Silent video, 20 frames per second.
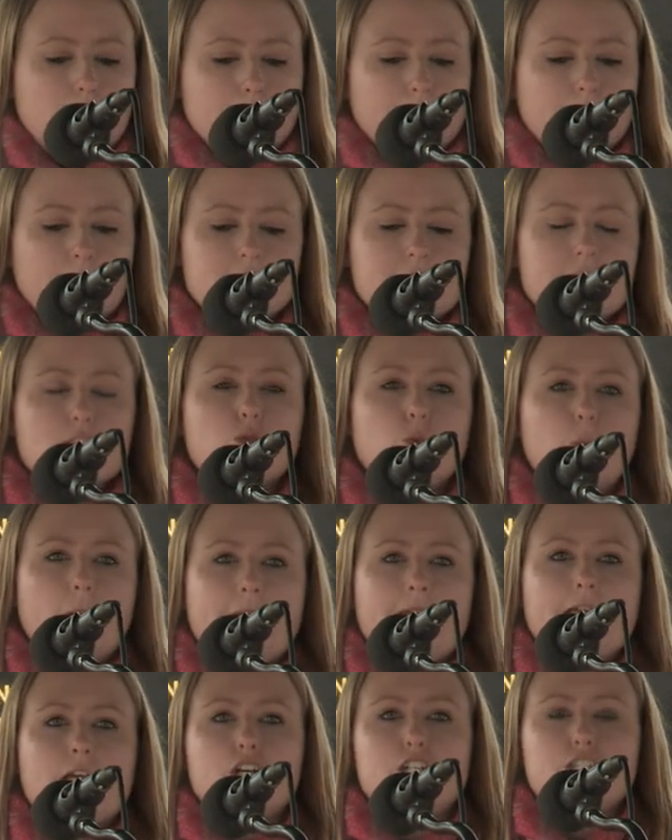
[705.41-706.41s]
Because as
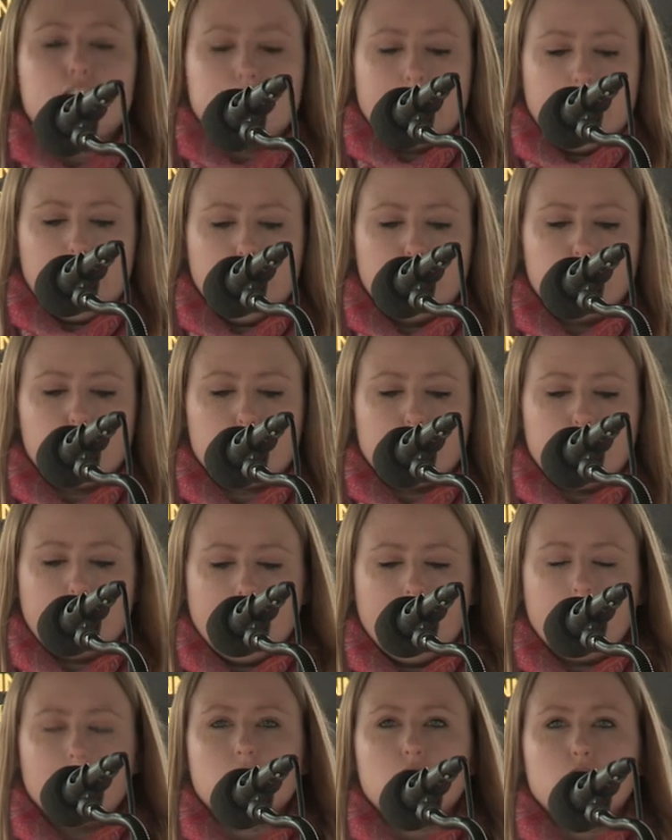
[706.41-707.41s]
we continue to
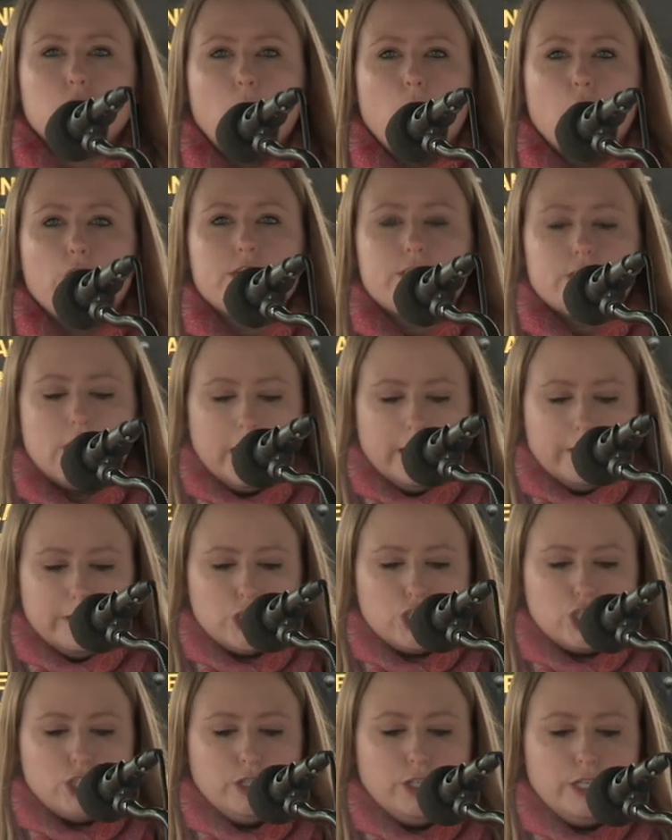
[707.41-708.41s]
build towards
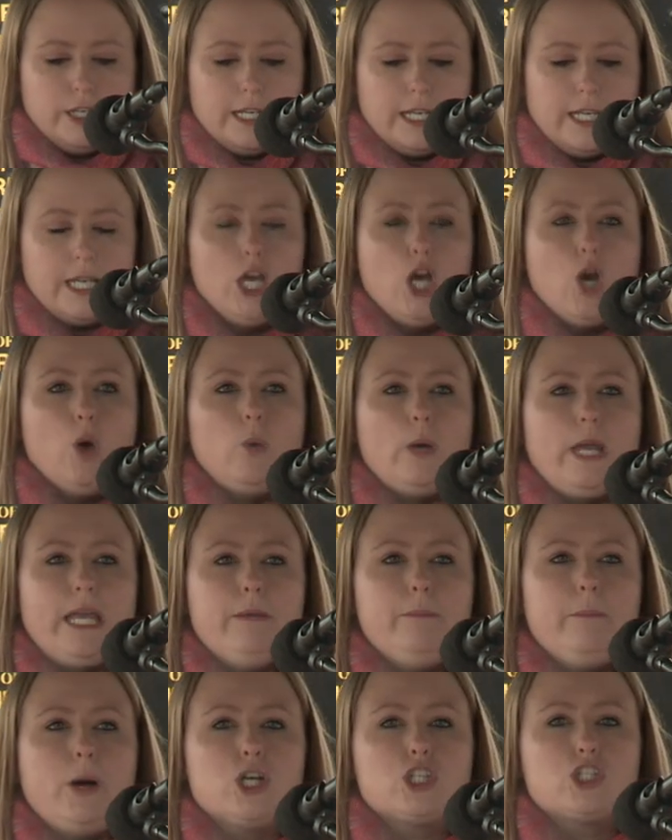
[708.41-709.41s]
Irish unity,
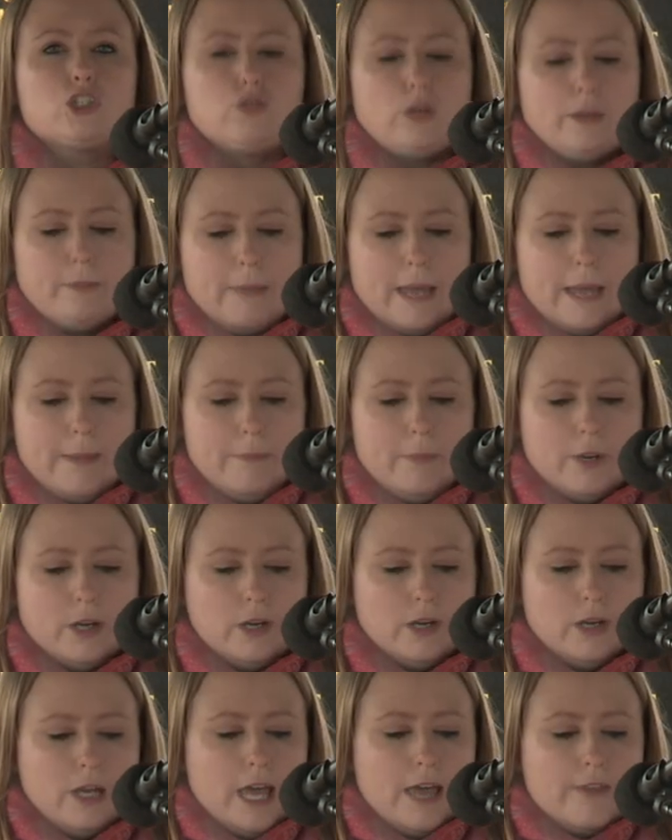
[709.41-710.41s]
we must
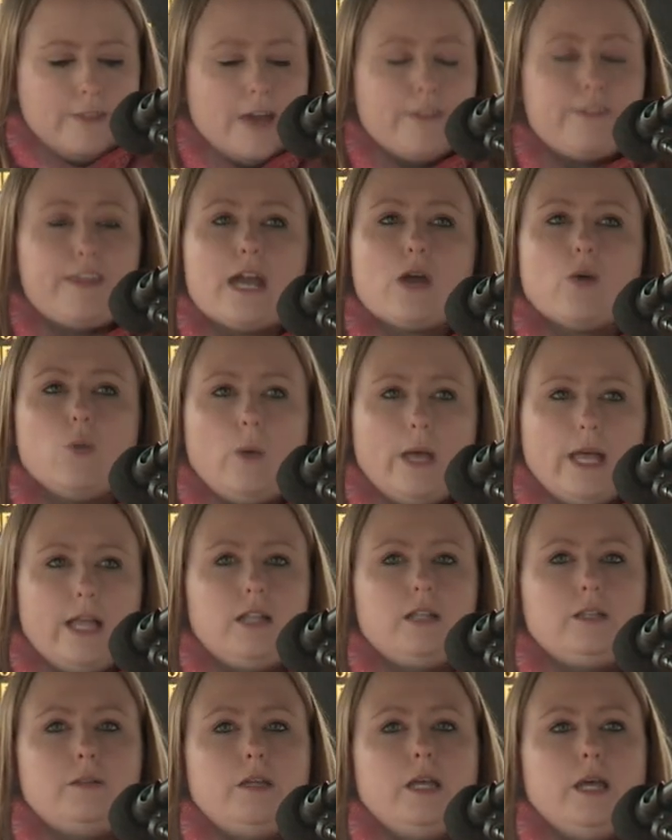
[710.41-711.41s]
remember that there
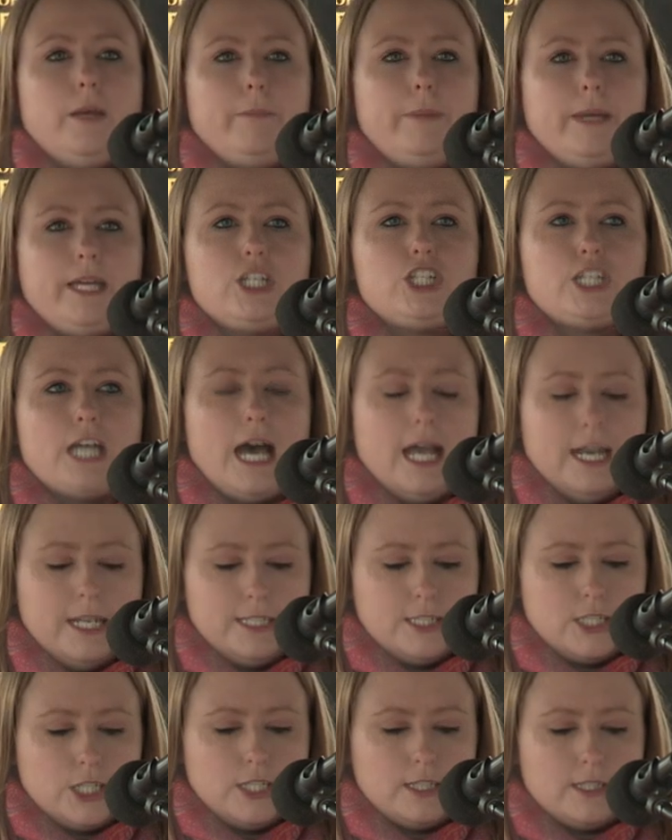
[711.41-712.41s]
will be
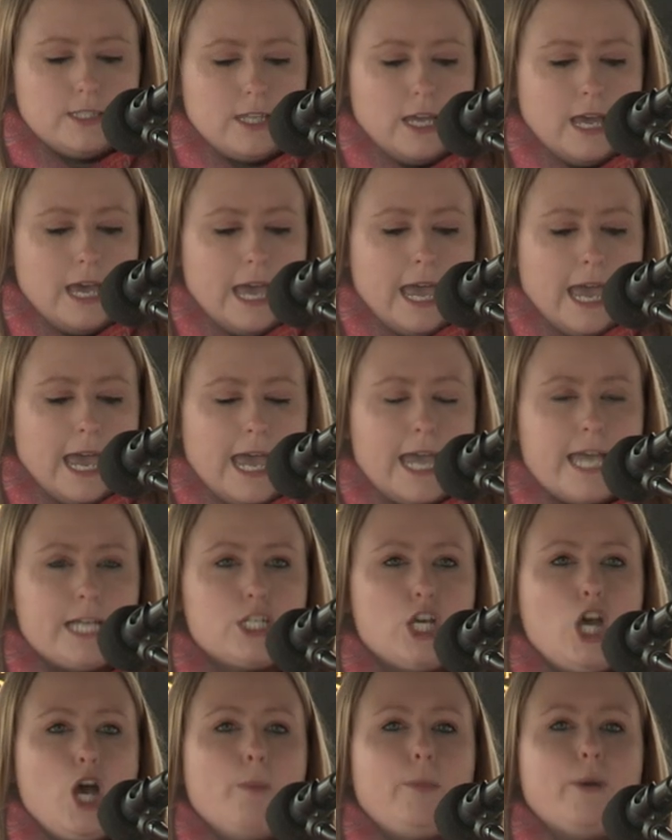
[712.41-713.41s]
challenges
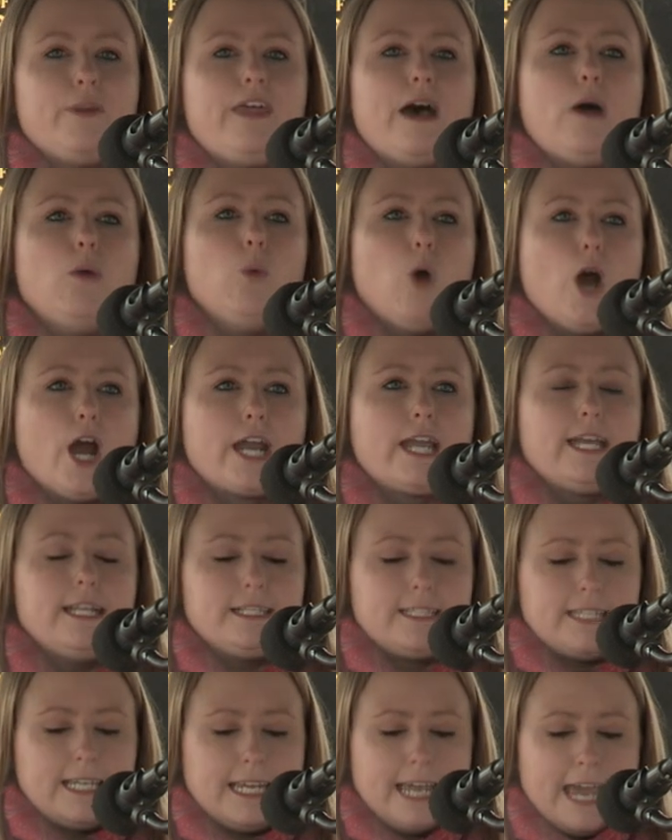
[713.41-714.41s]
ahead, but that working
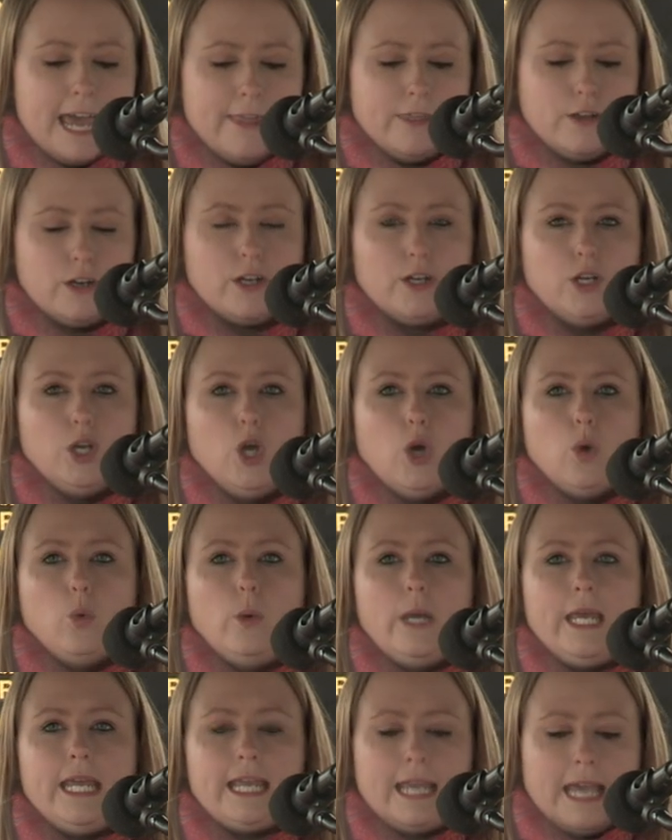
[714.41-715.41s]
together,
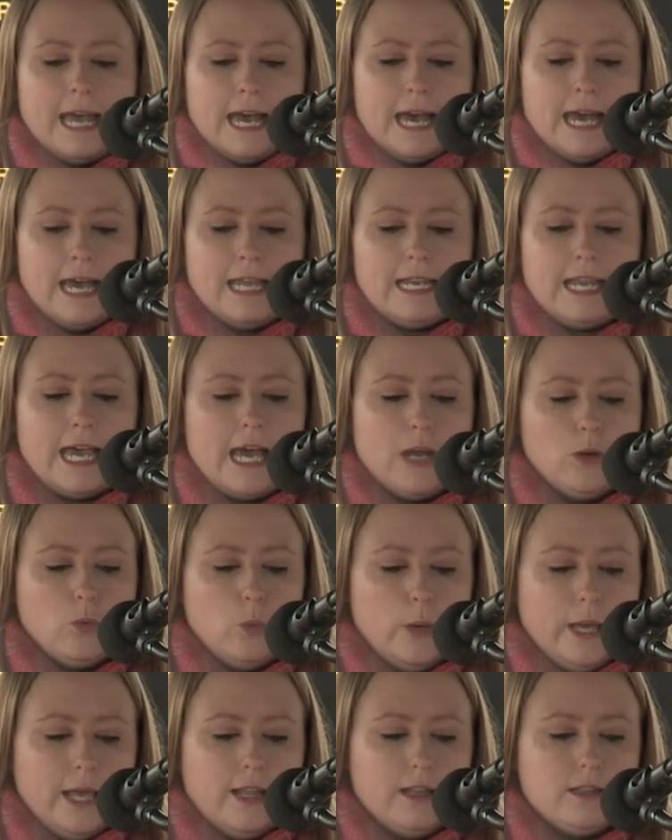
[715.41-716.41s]
we can and
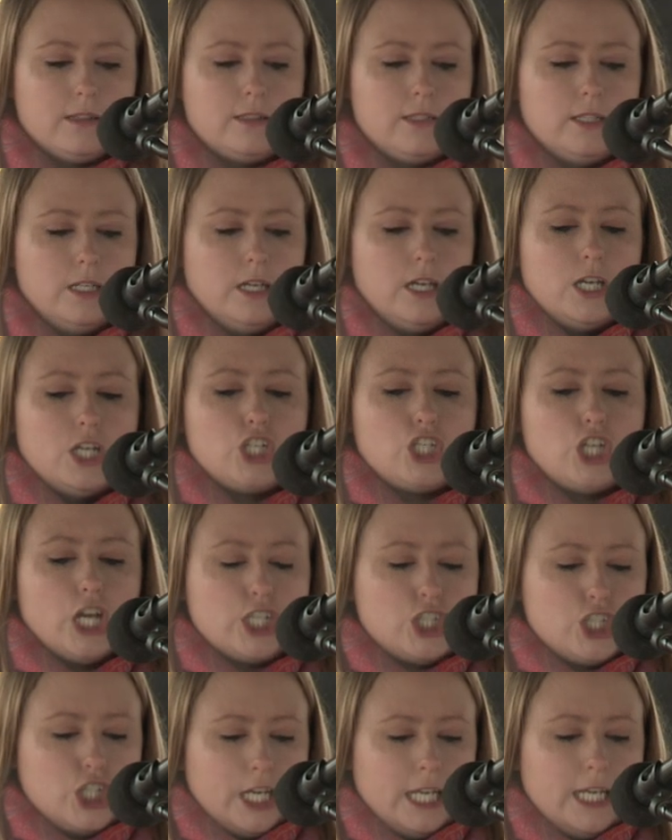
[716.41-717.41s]
will
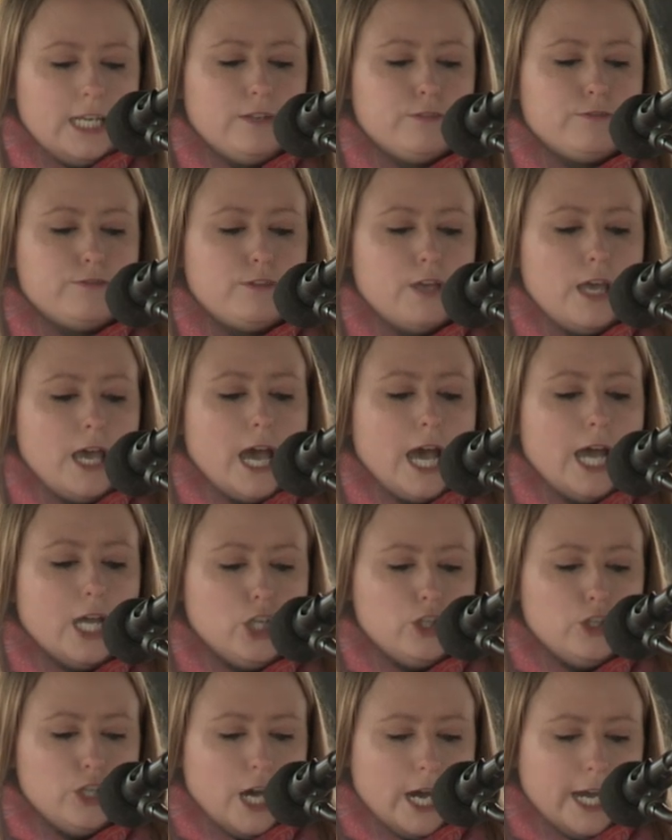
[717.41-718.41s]
achieve a
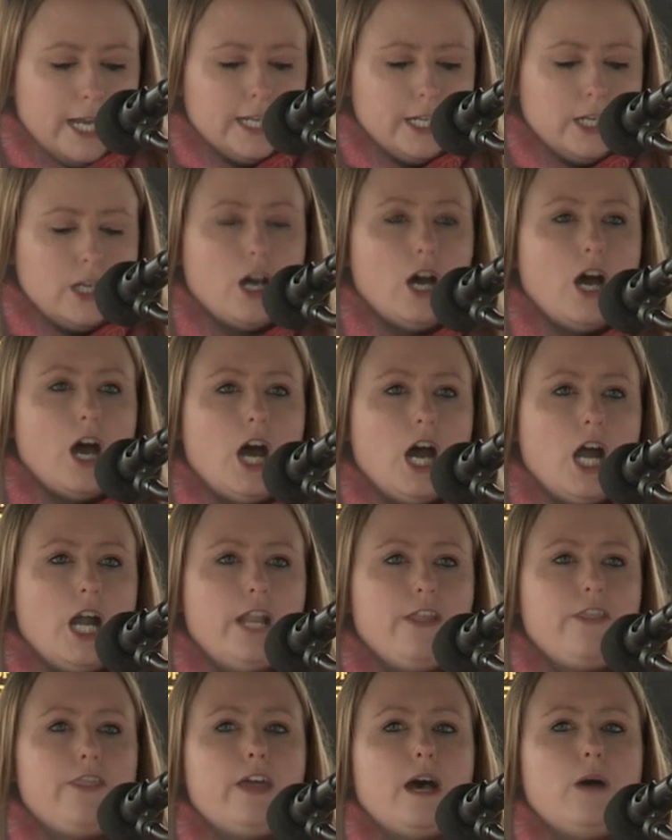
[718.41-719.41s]
united
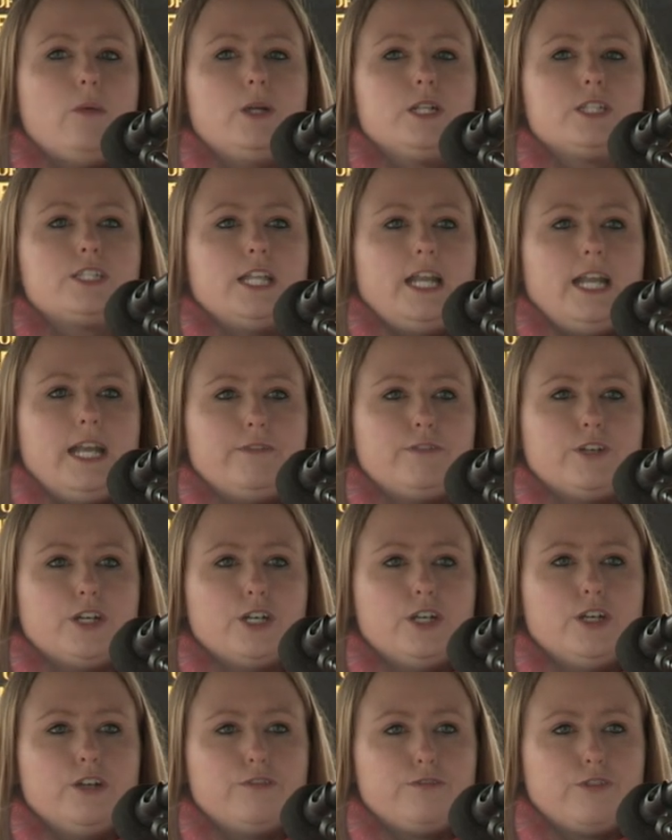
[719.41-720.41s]
Ireland that will
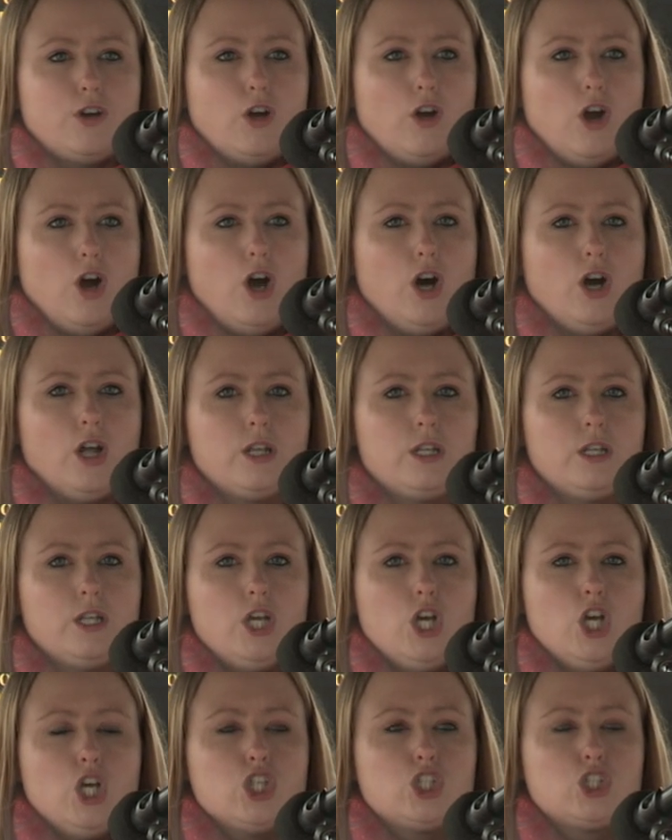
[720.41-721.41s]
deliver for all.
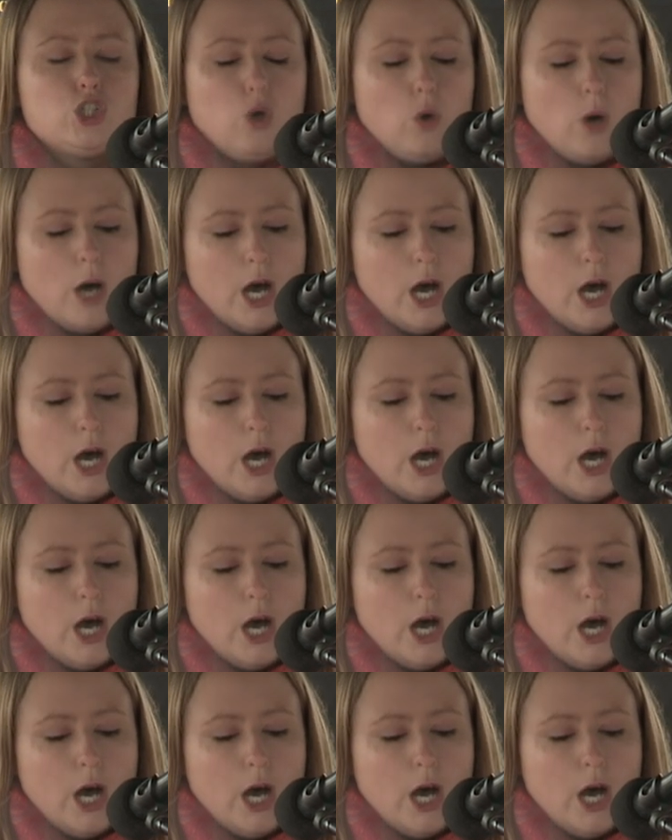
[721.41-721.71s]
So,